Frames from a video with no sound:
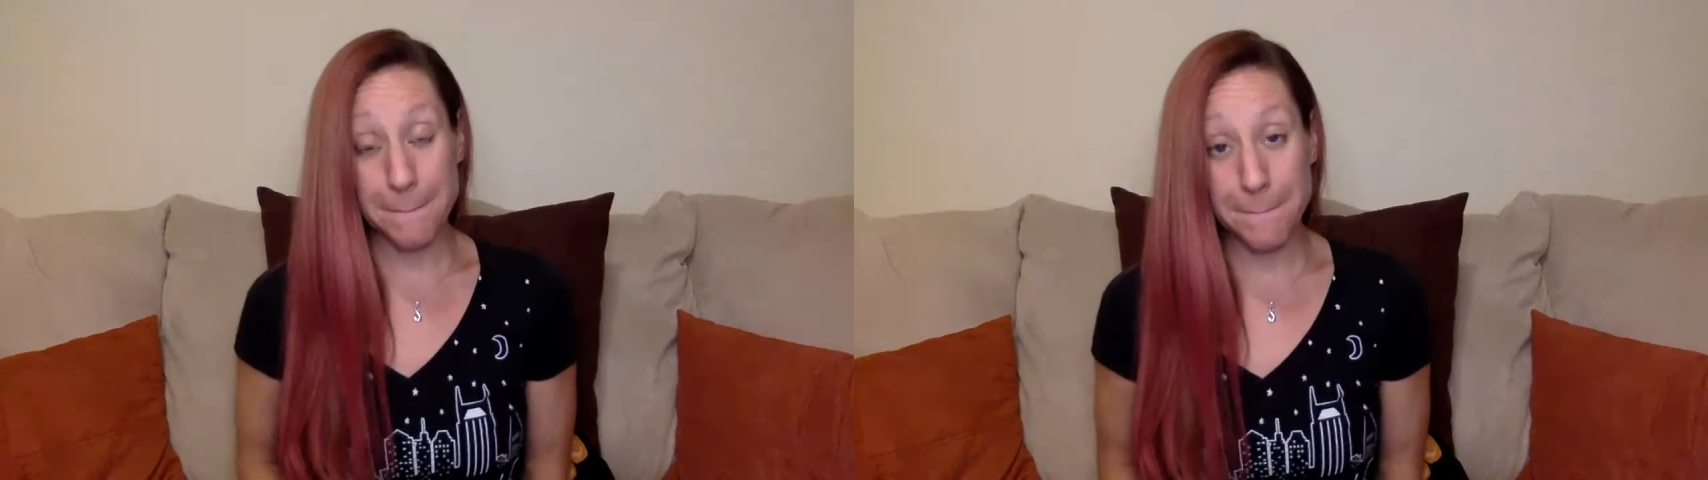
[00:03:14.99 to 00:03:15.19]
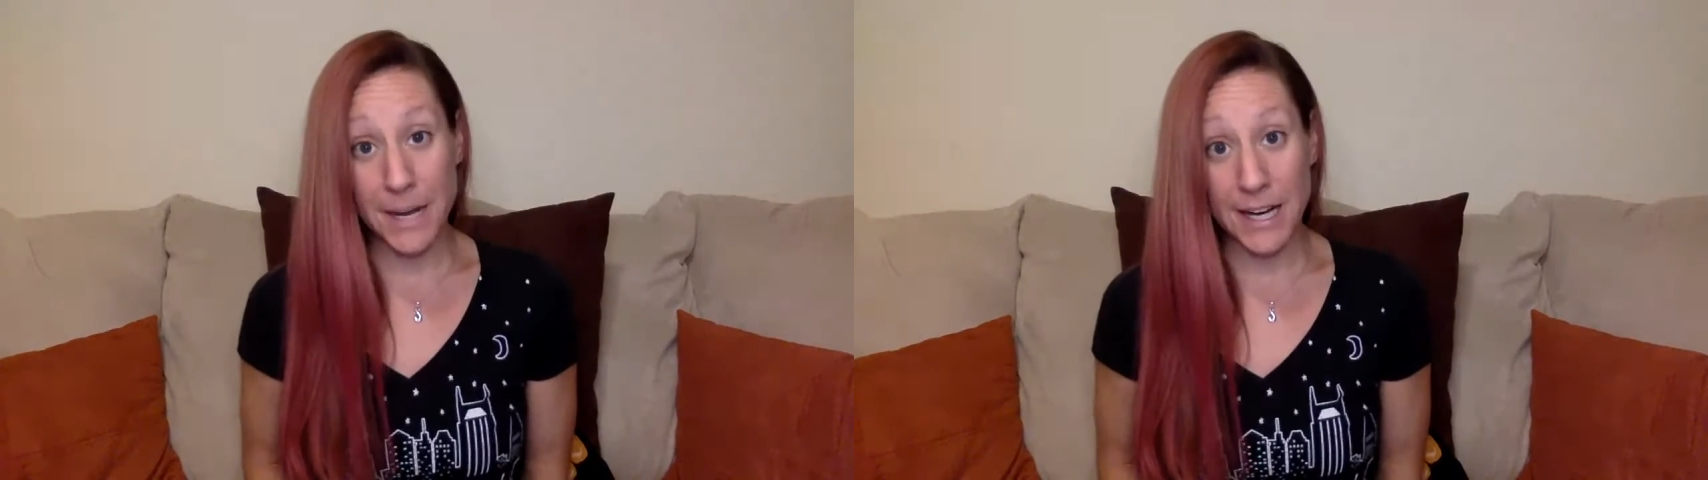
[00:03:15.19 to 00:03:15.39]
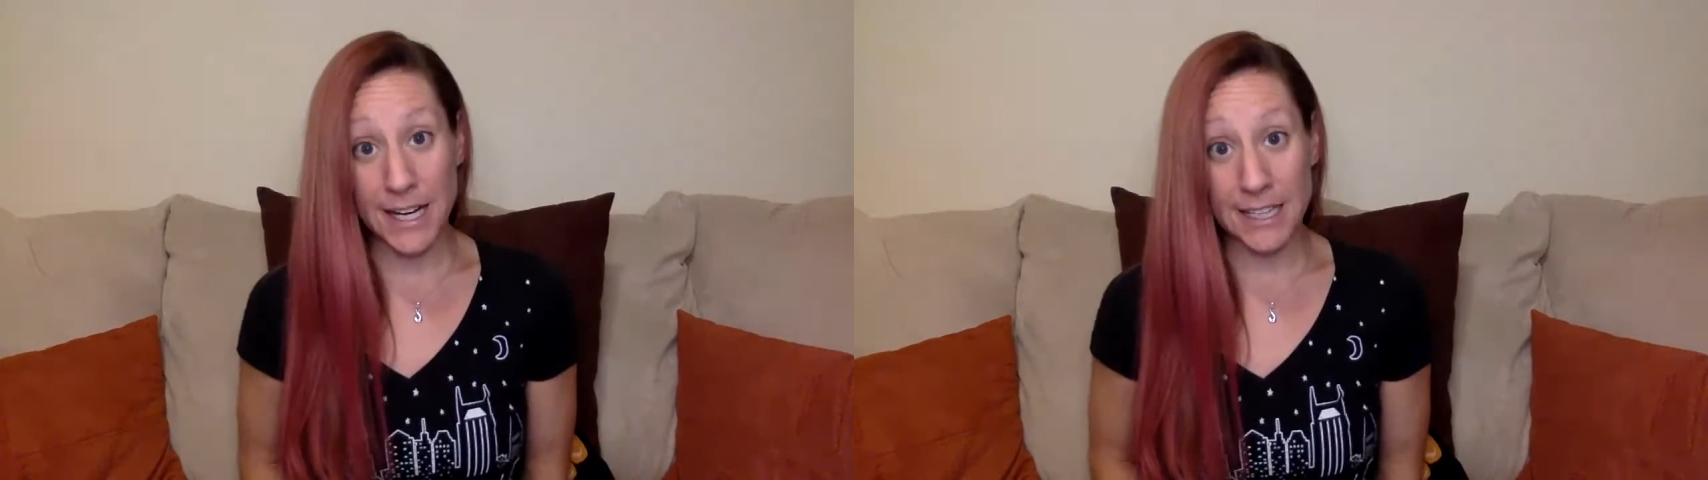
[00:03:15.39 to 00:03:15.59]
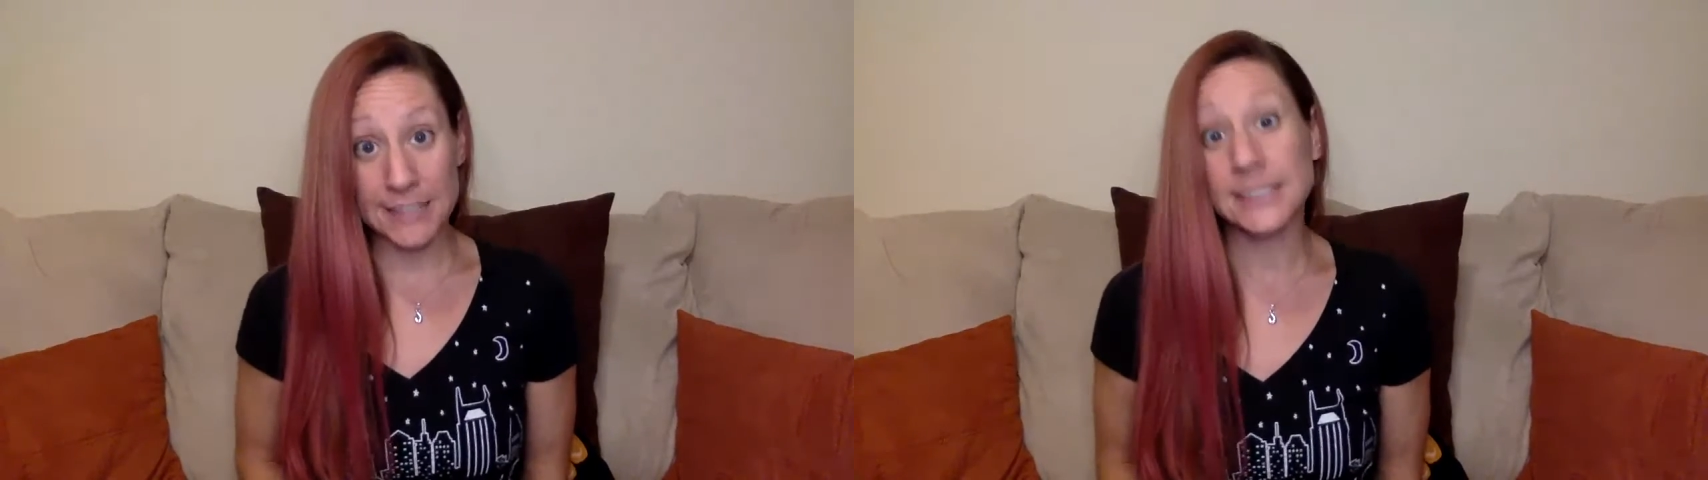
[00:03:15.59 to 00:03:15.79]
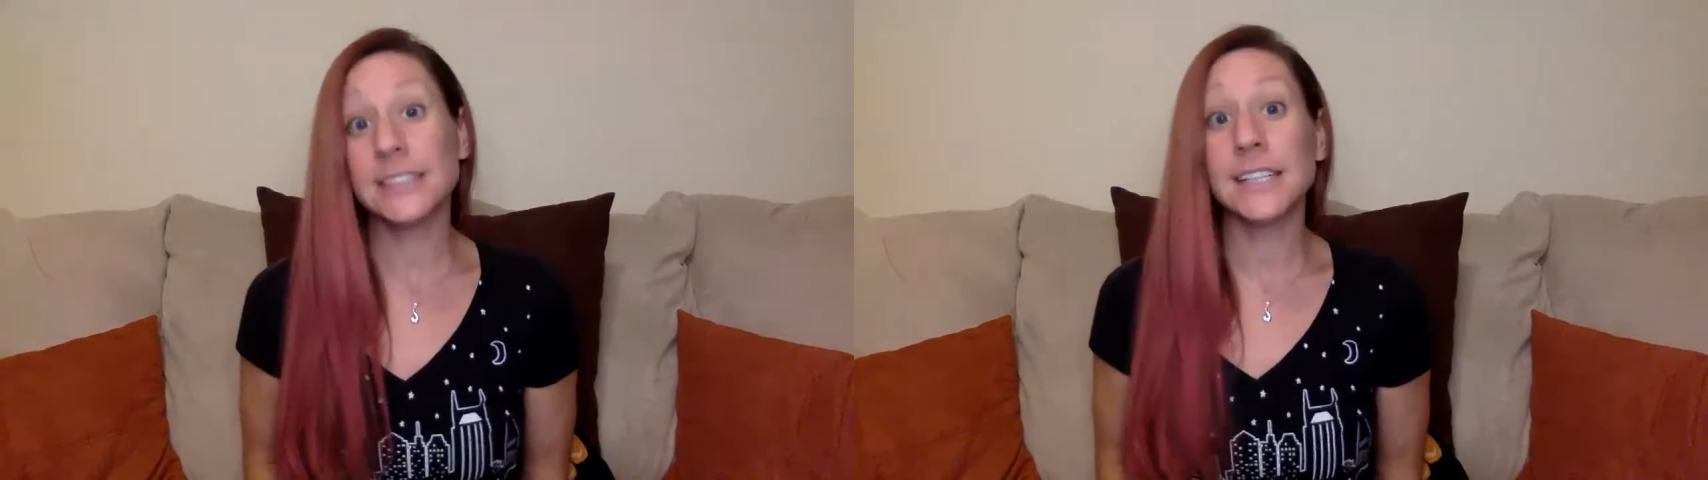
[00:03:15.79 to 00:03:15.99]

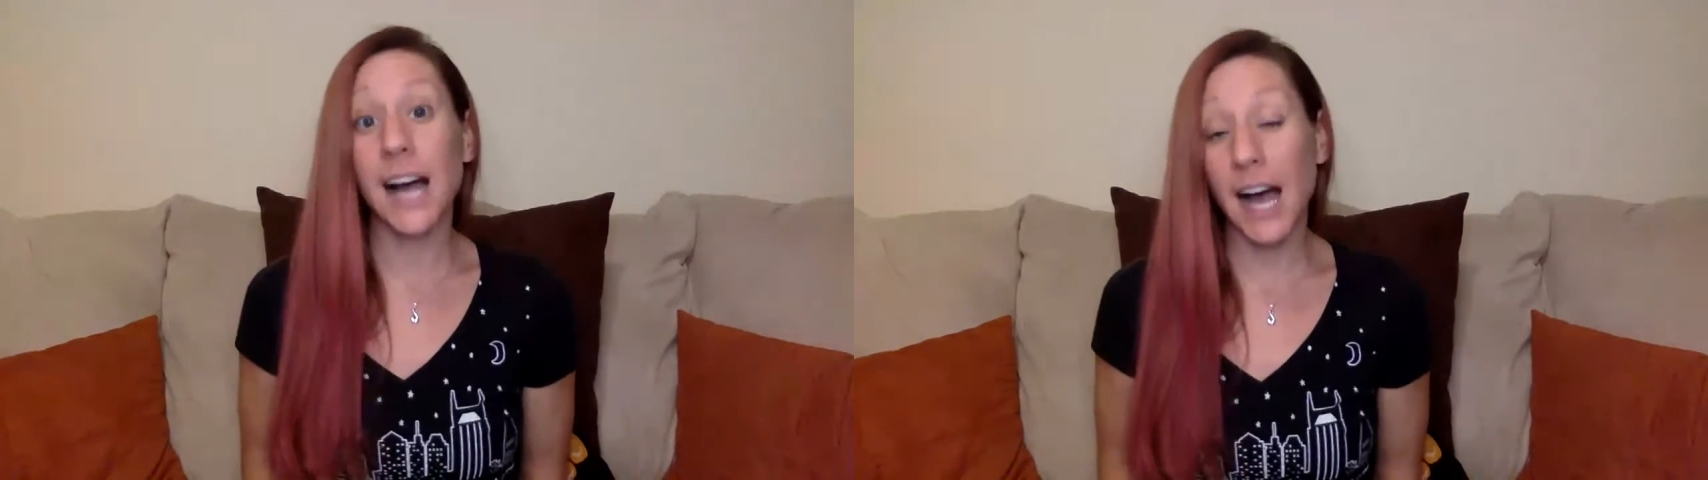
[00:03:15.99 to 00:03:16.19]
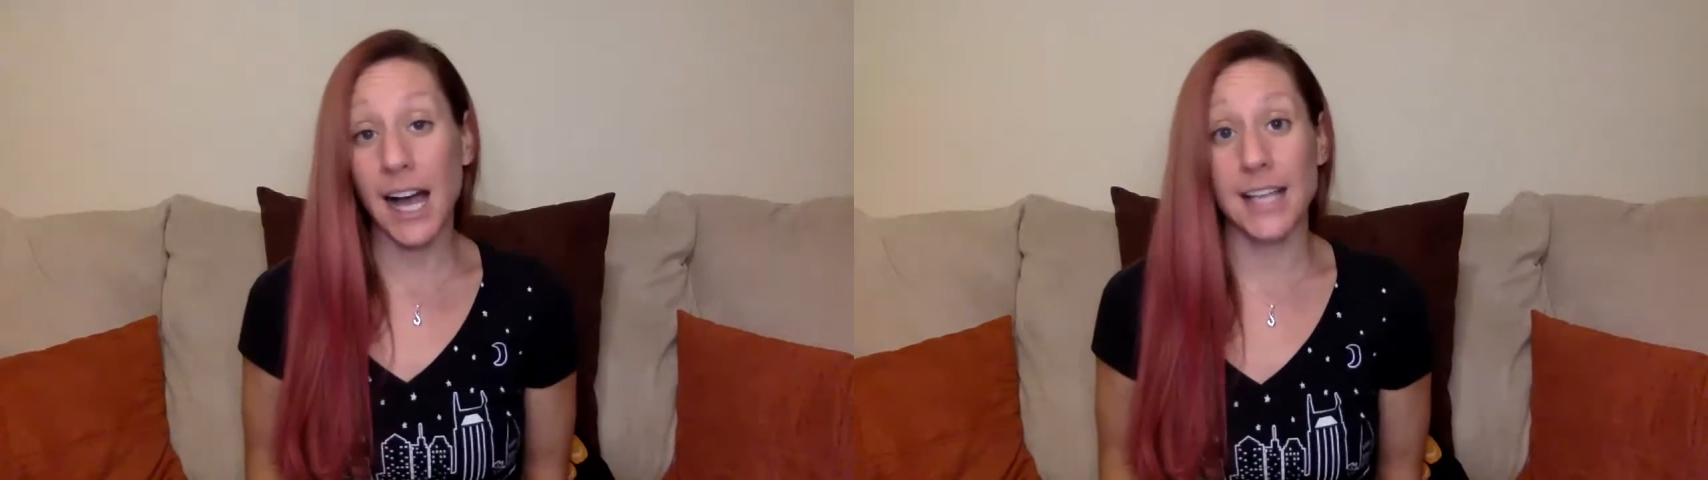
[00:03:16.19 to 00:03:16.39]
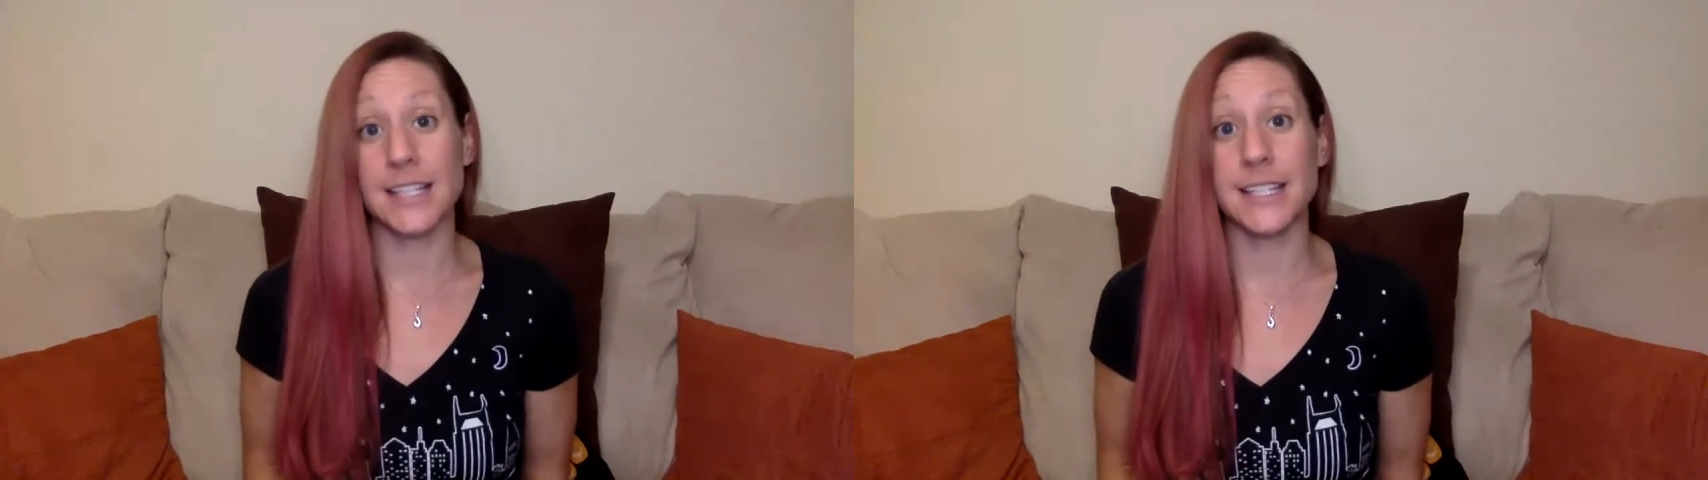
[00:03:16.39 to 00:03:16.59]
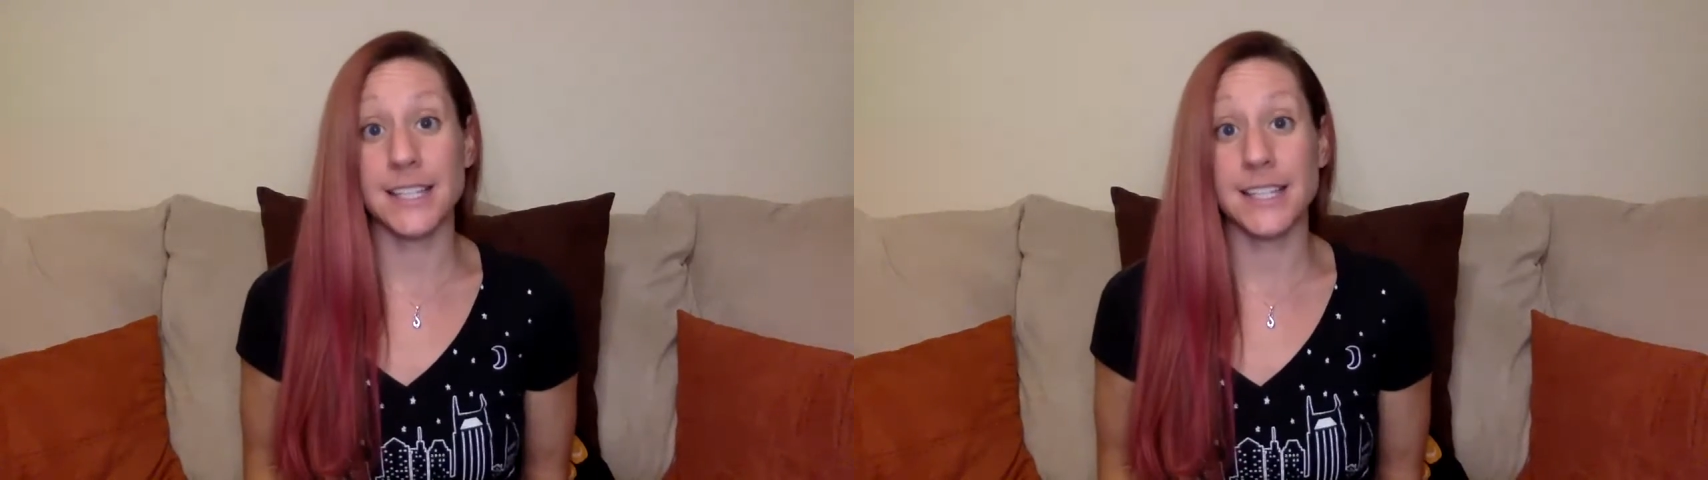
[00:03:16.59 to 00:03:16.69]
bug, hut.